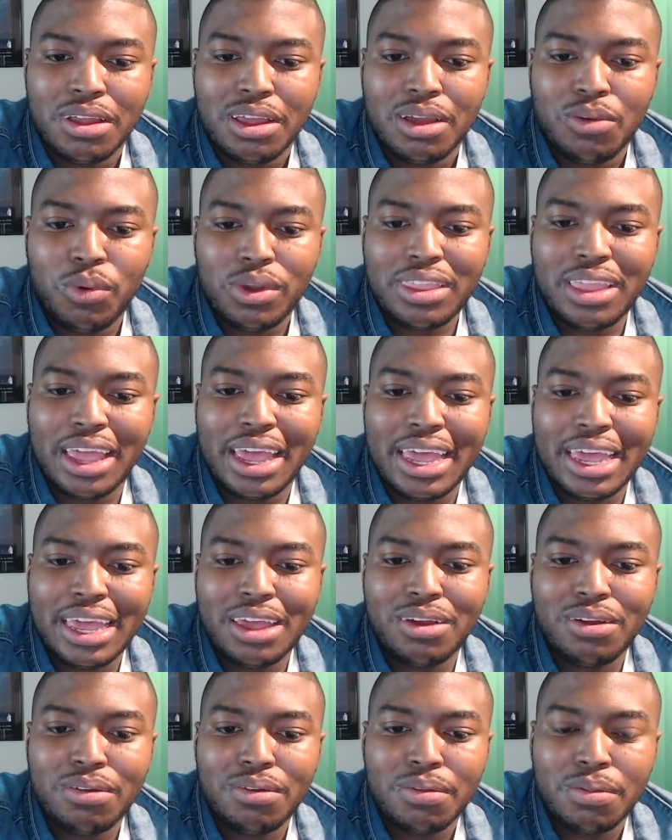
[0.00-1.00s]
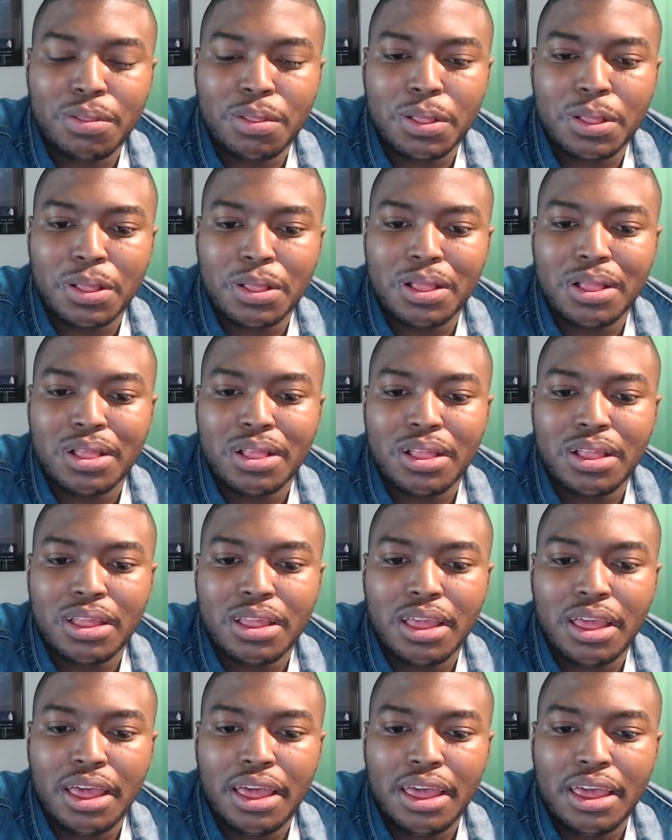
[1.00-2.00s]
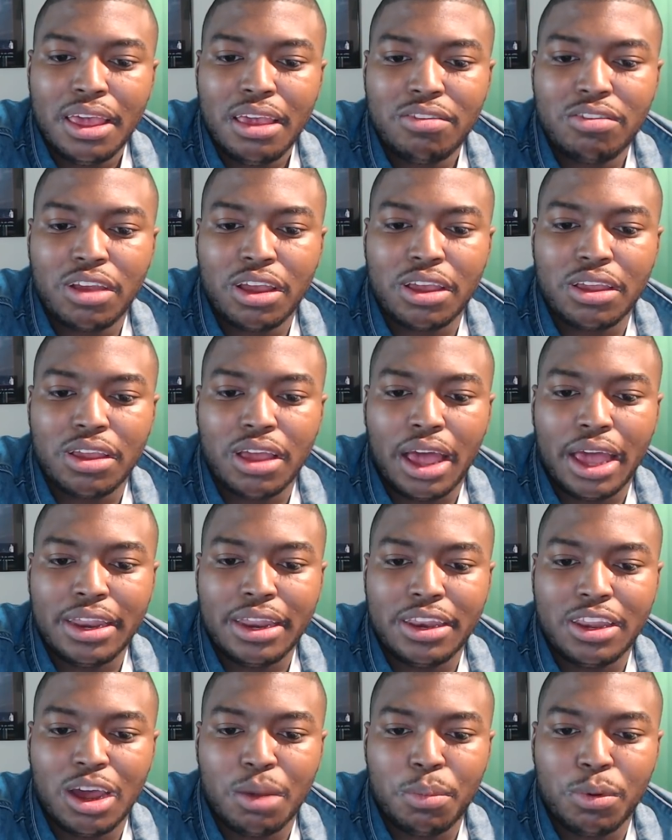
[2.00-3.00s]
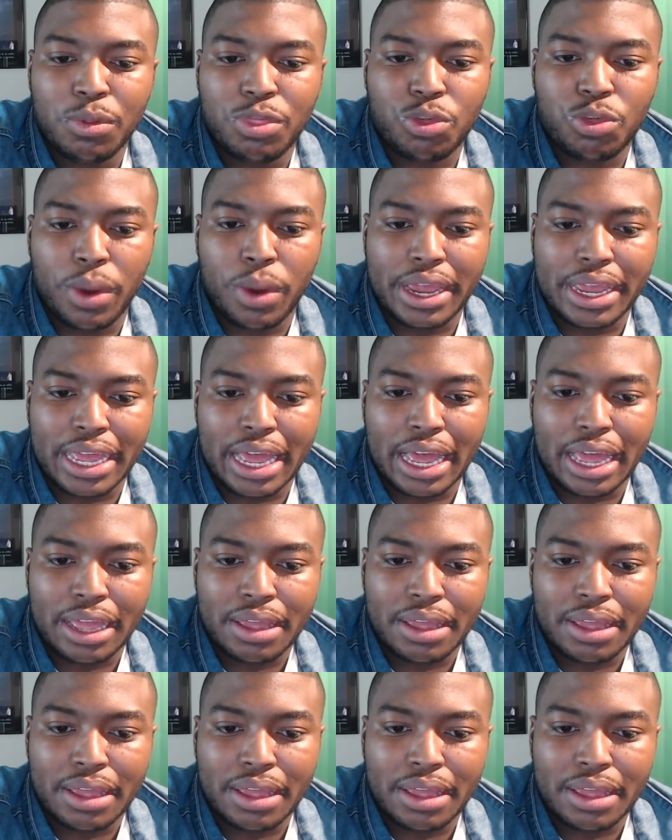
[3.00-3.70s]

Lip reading: What the hell? He's a double threat guy.